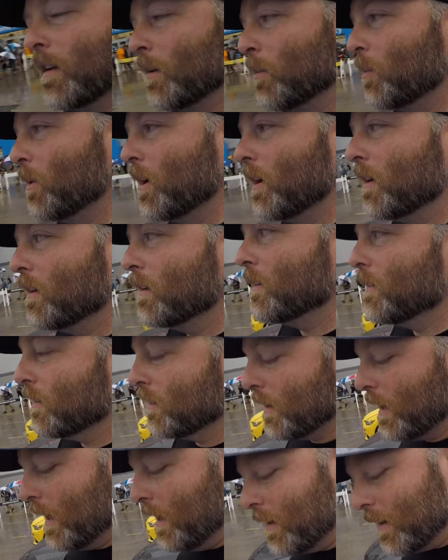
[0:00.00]
But
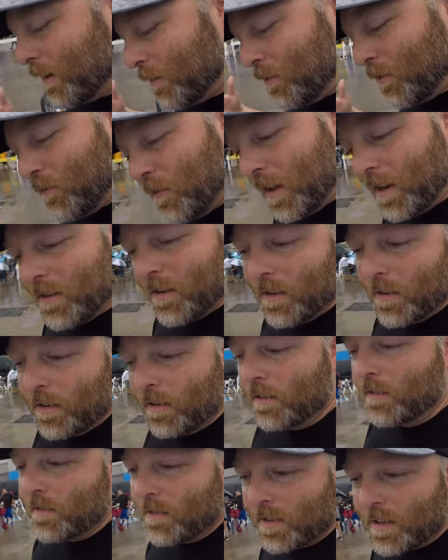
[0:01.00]
I didn't cover the
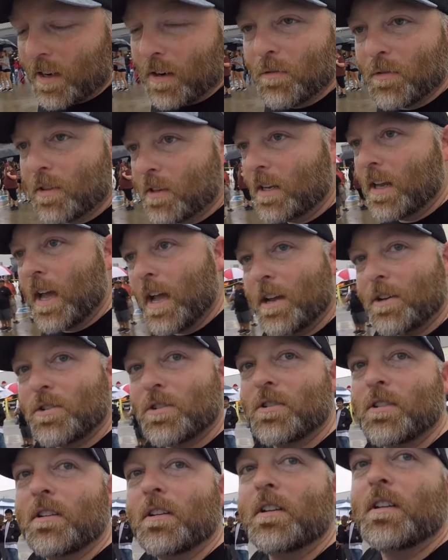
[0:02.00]
Vanderhall, I covered the
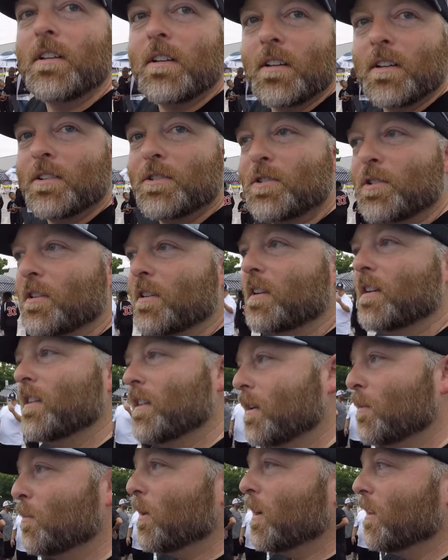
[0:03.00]
dash so that
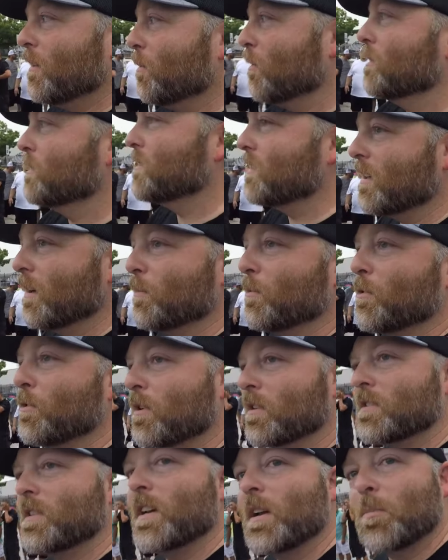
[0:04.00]
anybody that wants to come through
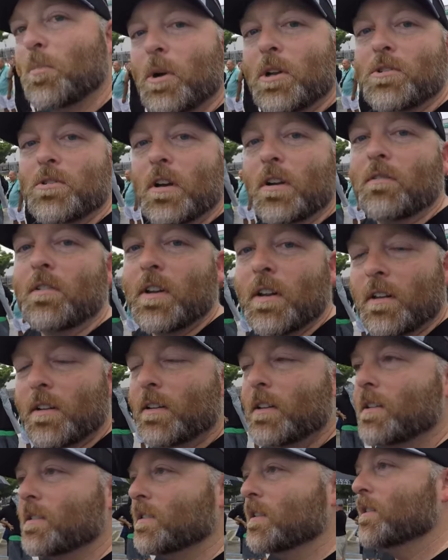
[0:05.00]
can take a picture of it and
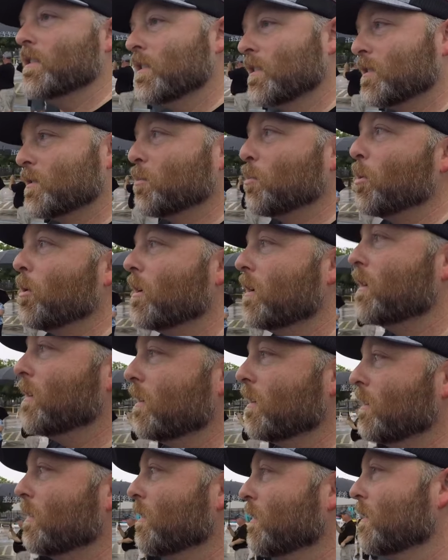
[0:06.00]
at least it looks pretty
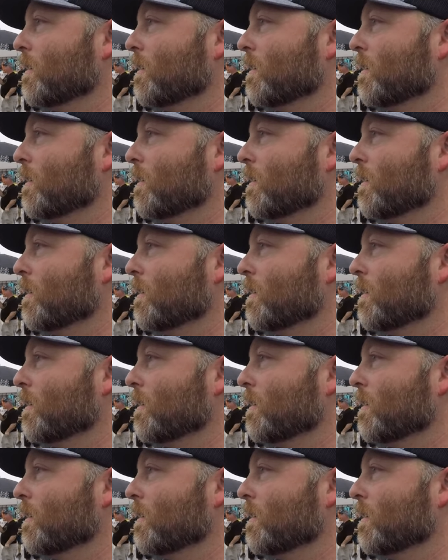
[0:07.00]
good.